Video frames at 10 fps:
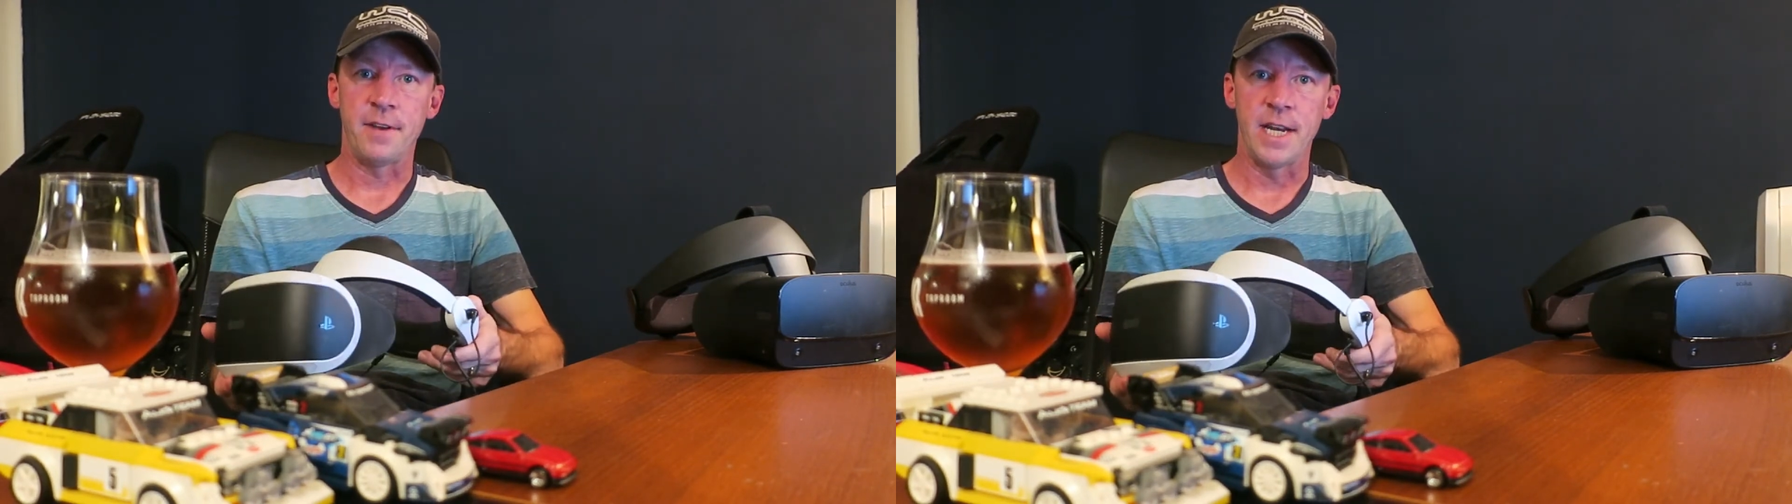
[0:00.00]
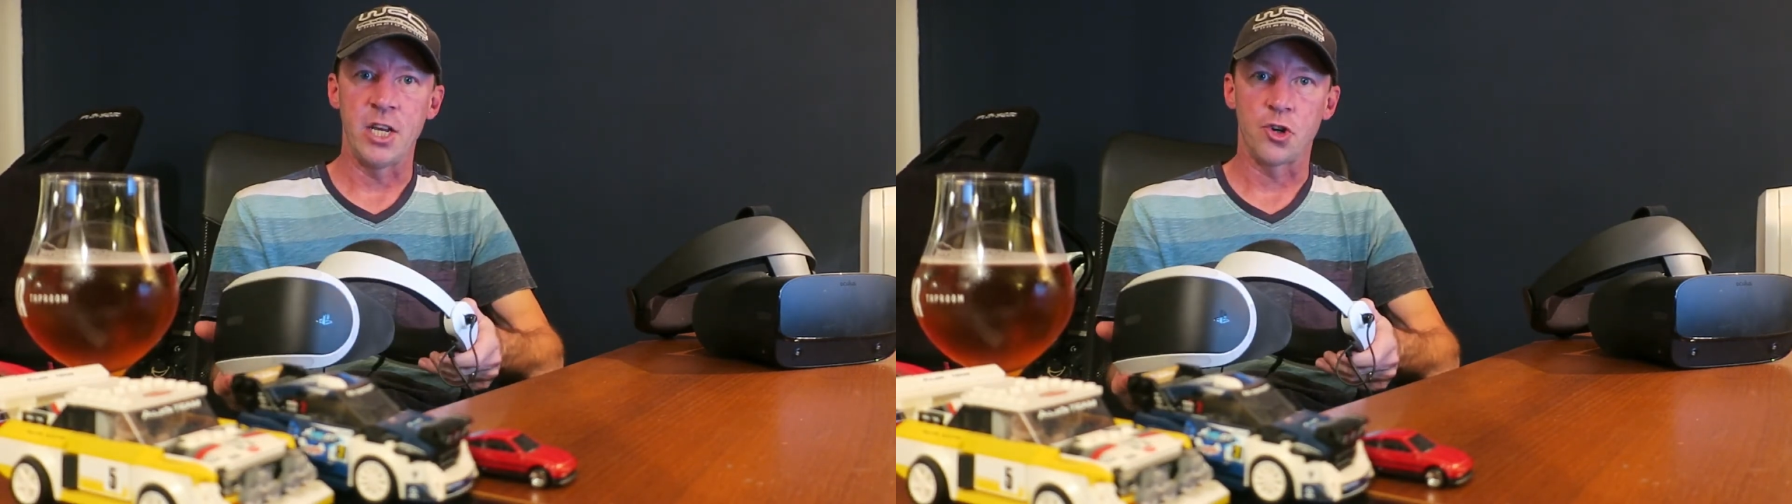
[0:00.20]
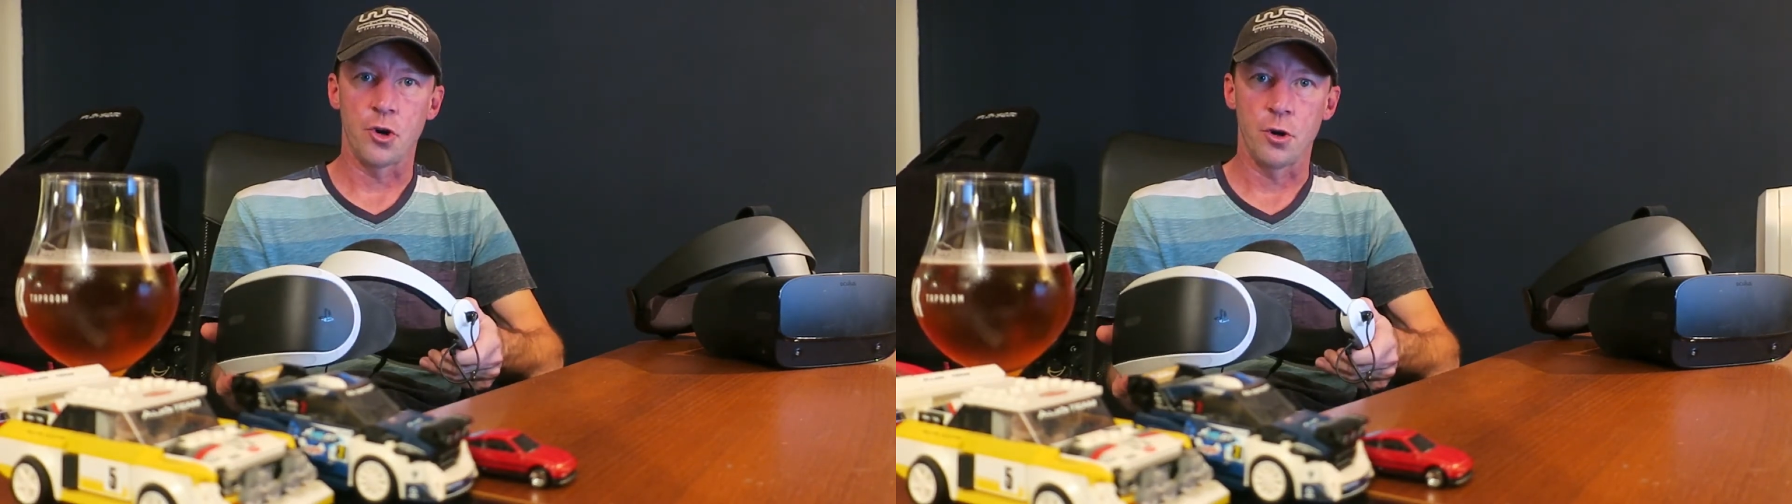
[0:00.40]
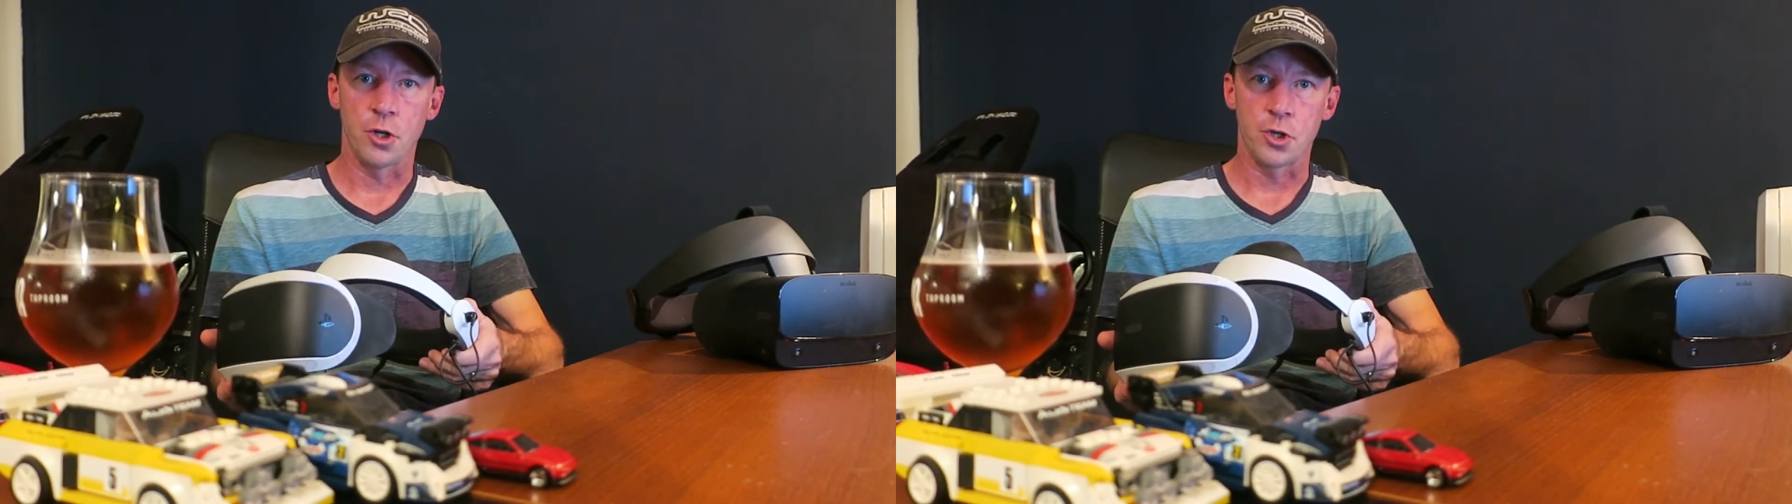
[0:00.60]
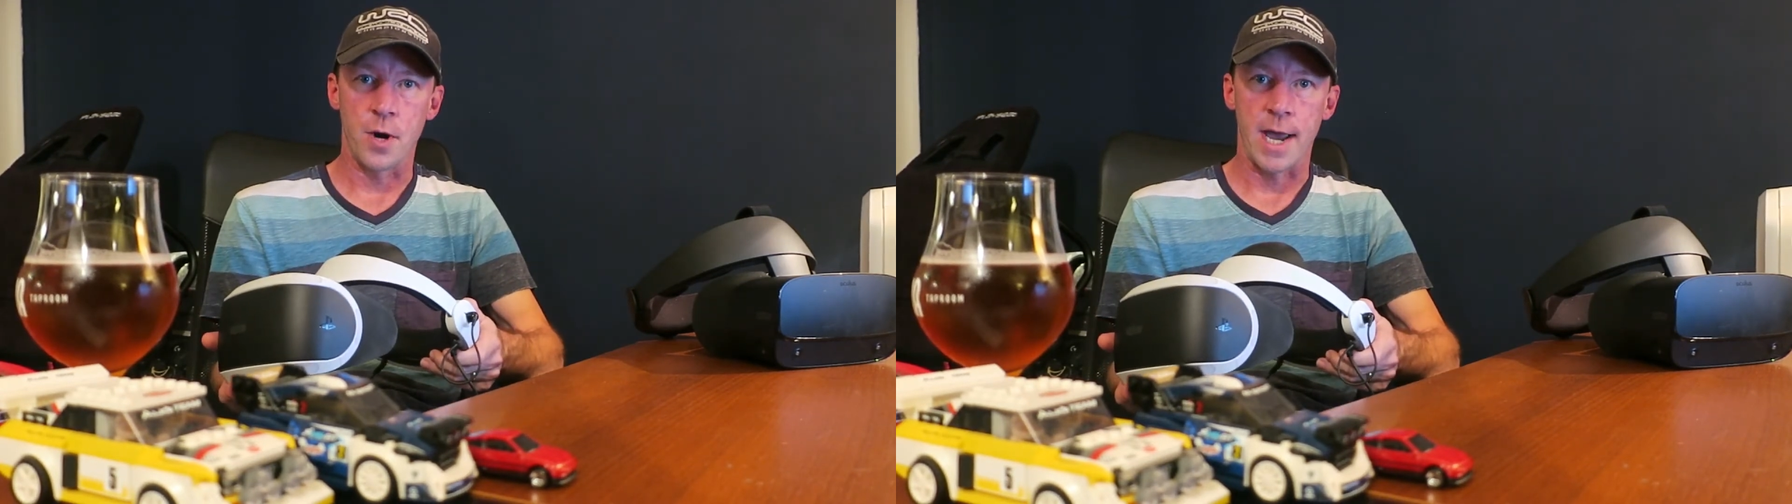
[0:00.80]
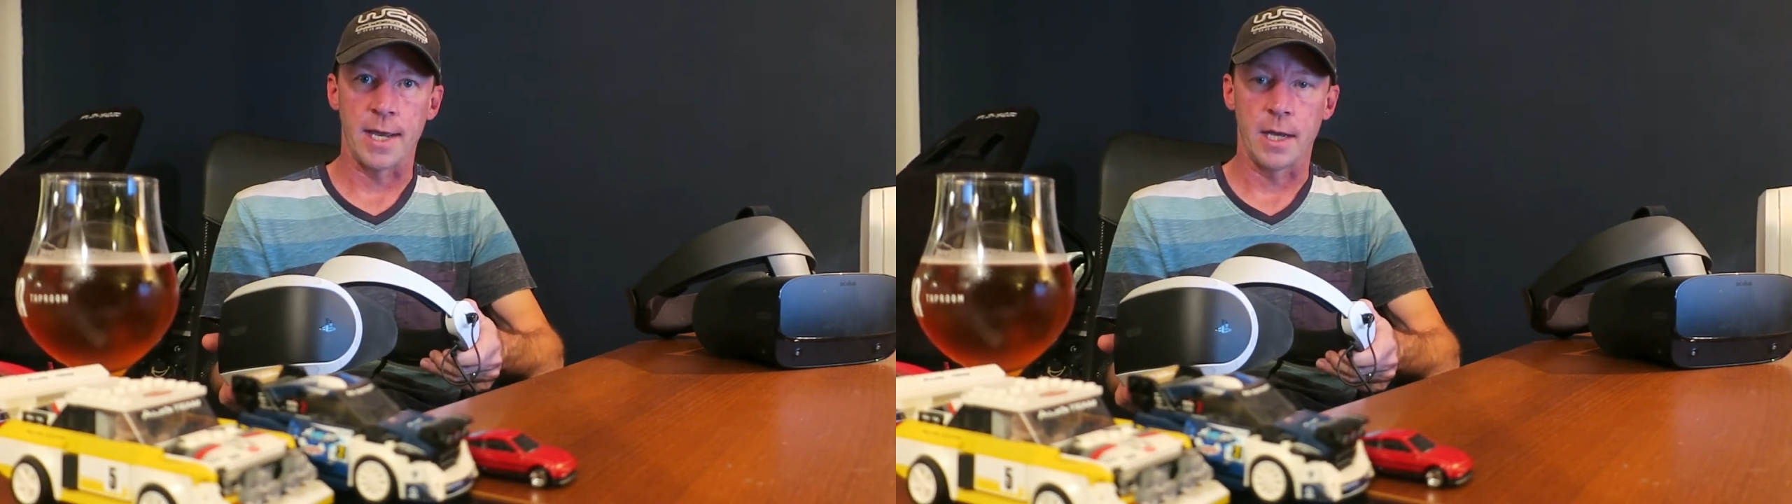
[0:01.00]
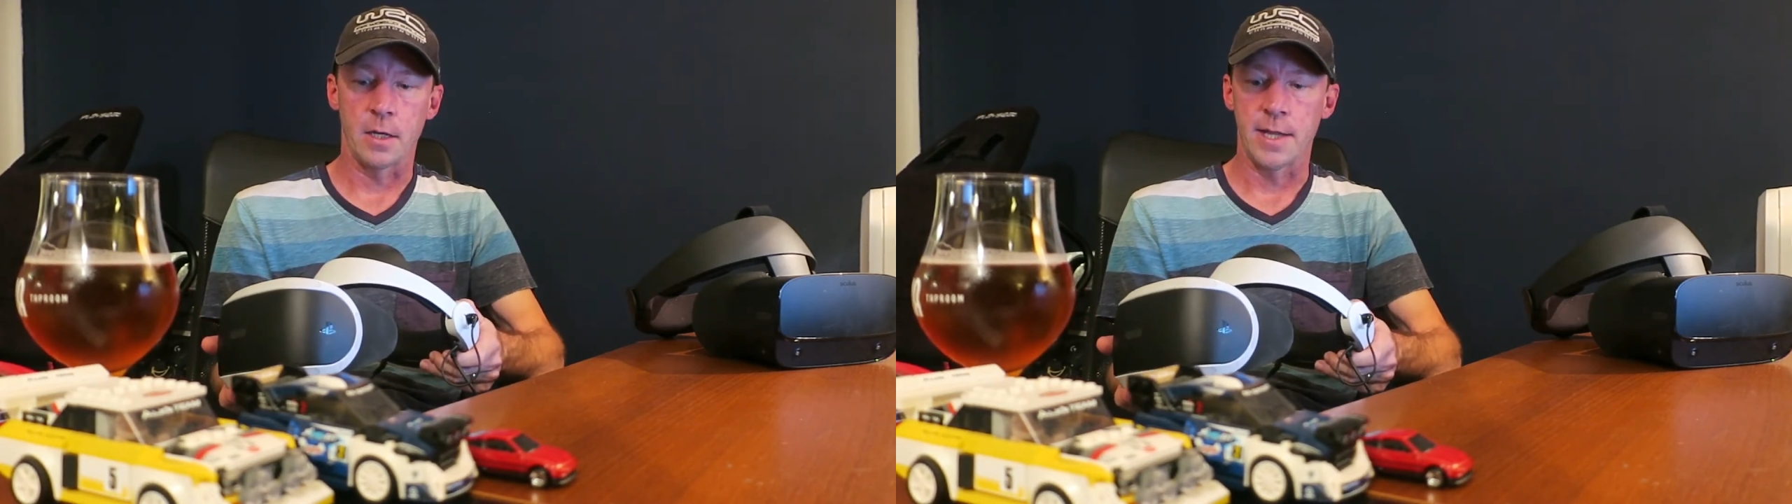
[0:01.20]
any internal tracking.